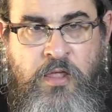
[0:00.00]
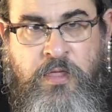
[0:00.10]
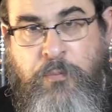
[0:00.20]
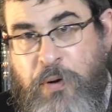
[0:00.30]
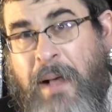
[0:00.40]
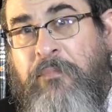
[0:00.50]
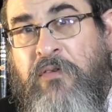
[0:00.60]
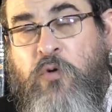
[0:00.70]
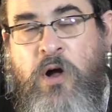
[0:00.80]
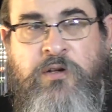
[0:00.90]
The problem,
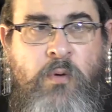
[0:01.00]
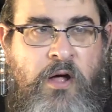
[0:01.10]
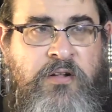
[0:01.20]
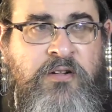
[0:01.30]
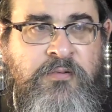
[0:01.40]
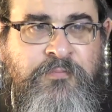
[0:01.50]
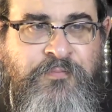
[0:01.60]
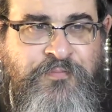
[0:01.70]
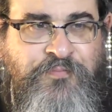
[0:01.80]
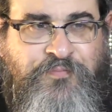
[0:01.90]
of course, was
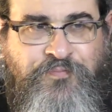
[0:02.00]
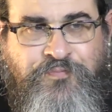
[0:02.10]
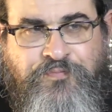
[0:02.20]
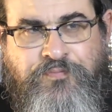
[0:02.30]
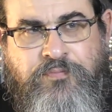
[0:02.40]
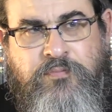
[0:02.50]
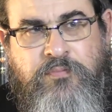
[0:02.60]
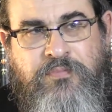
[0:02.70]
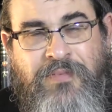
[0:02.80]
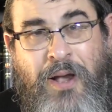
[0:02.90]

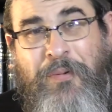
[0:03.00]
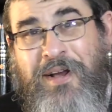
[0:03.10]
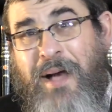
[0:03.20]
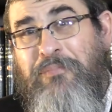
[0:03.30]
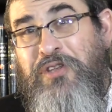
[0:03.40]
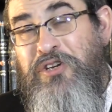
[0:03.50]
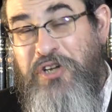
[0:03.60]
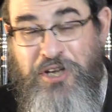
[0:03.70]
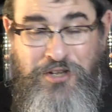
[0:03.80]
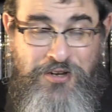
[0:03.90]
that when it comes to
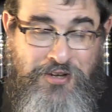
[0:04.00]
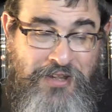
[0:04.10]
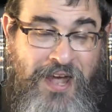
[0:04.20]
shchita,